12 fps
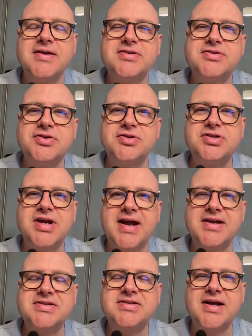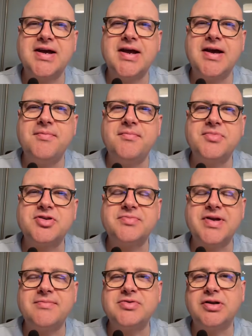such as
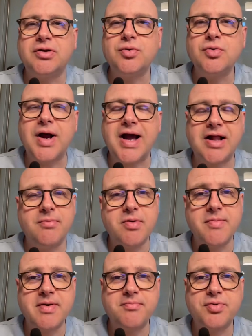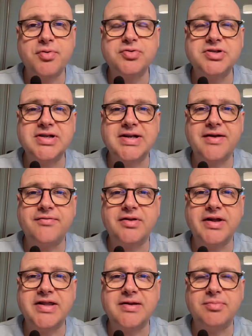sometimes a low albumin protein
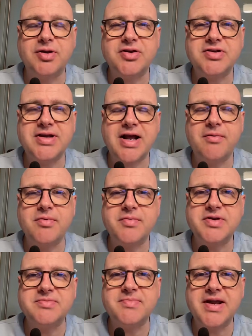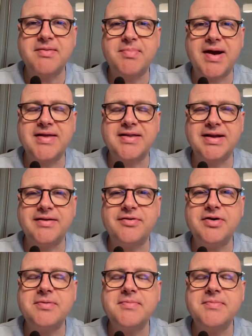level in the blood. Albumin's made by the liver.